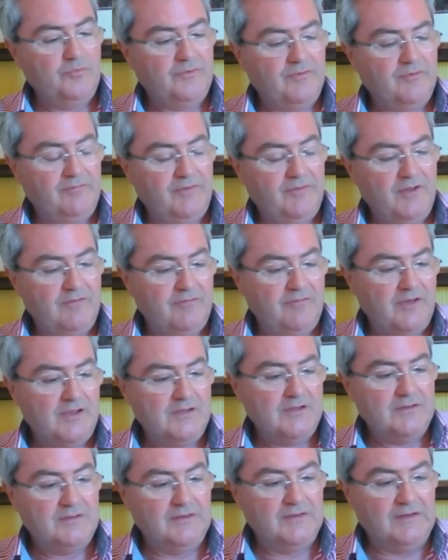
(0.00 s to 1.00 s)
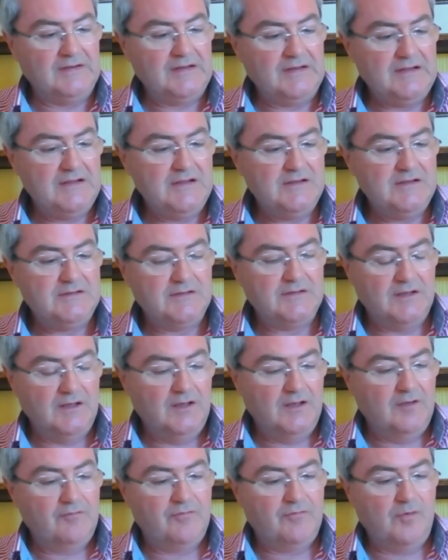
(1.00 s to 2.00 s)
of living, the need
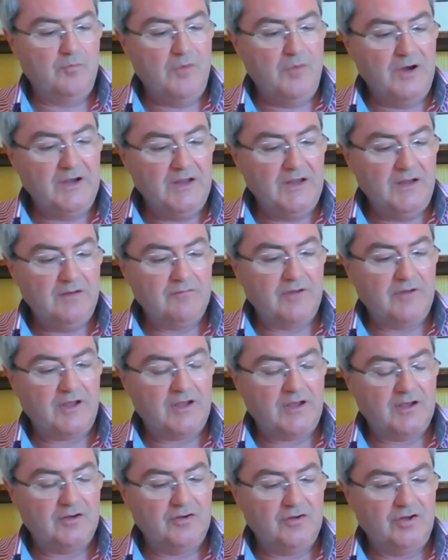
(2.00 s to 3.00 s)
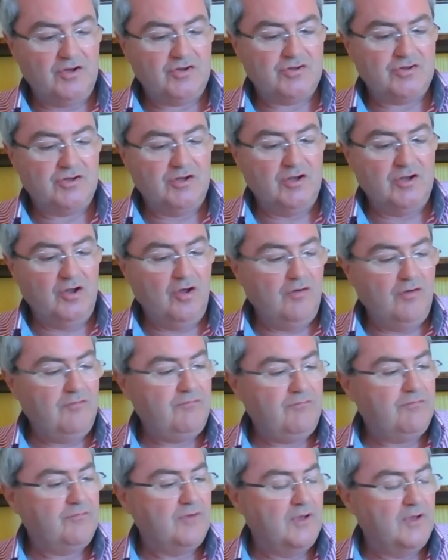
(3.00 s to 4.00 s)
for money, recognition,
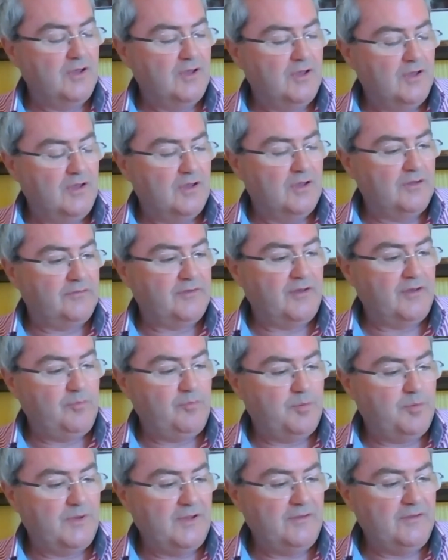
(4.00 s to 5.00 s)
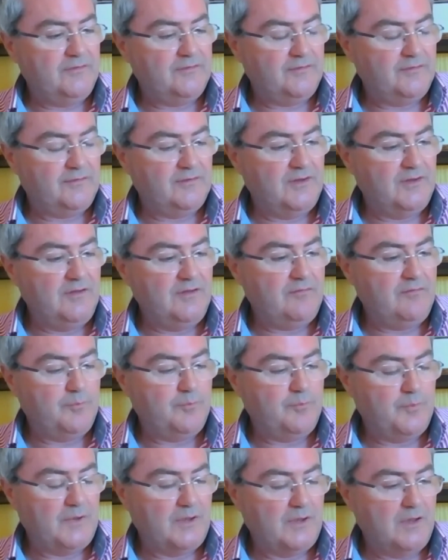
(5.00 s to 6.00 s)
love, a safe place to sleep,
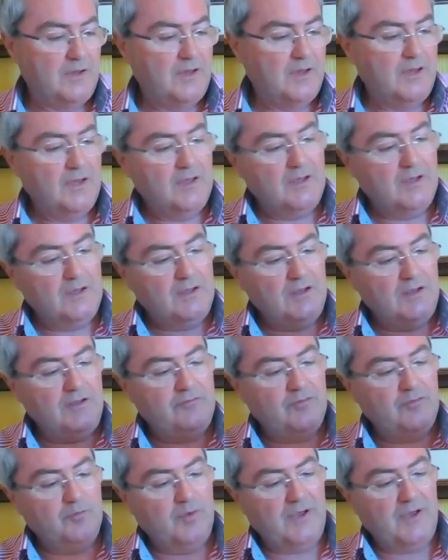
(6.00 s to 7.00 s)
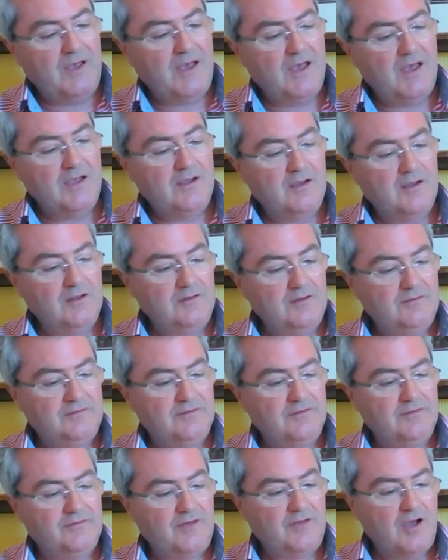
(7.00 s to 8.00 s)
even by Hegel's
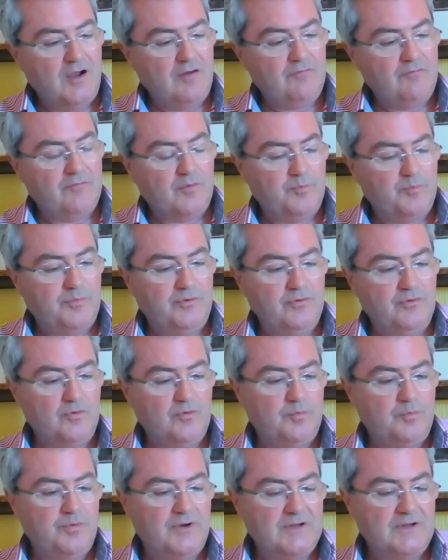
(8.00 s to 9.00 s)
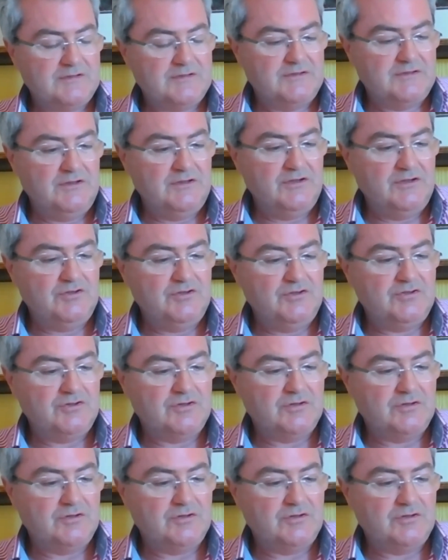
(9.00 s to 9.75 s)
desire for pure prestige.